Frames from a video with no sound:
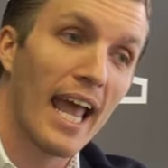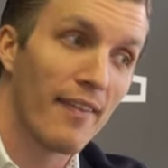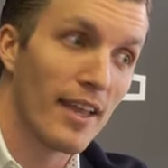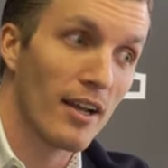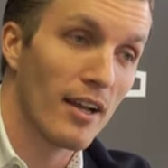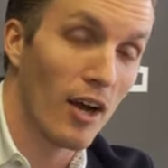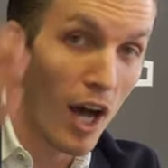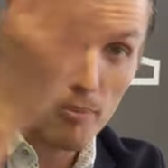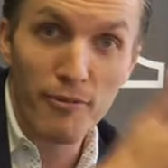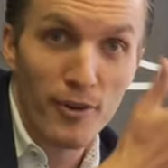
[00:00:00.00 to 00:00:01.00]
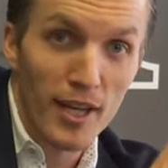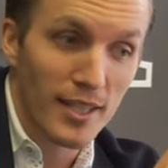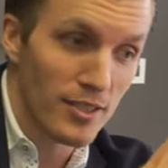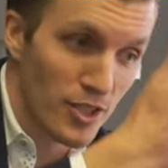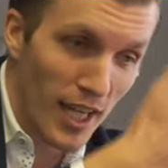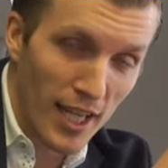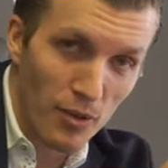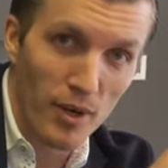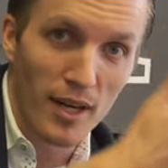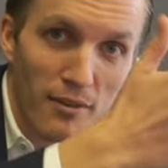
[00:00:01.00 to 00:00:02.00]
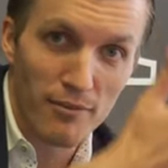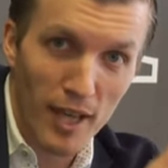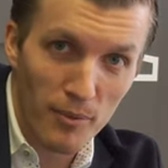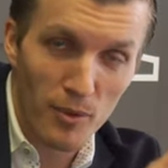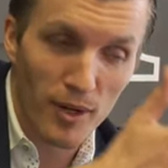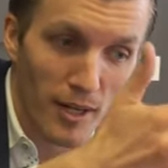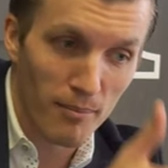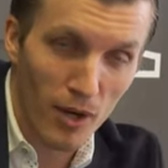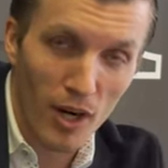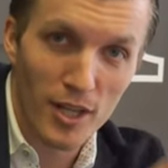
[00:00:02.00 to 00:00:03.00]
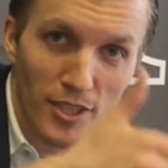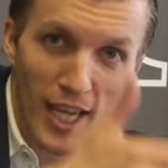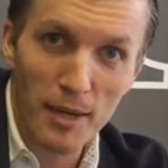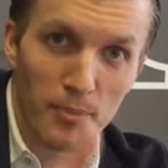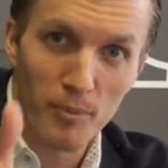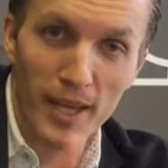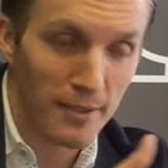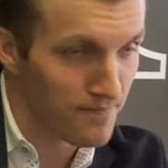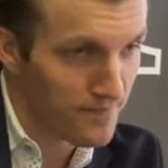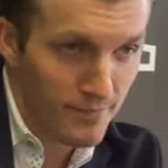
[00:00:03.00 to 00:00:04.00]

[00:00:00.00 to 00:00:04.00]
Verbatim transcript: And then up front, January, February, March, April, May,